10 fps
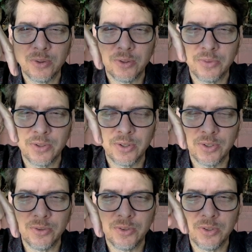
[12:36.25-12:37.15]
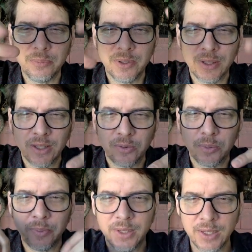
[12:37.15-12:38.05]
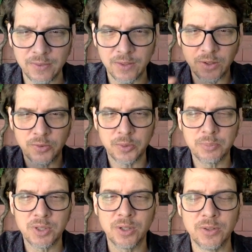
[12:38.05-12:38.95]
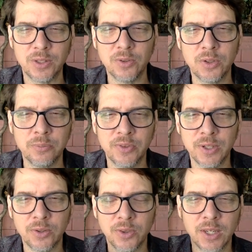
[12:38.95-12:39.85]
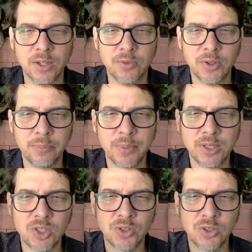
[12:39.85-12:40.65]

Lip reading: or if you're on YouTube, the links will be in the description on the YouTube video. Thank you very much.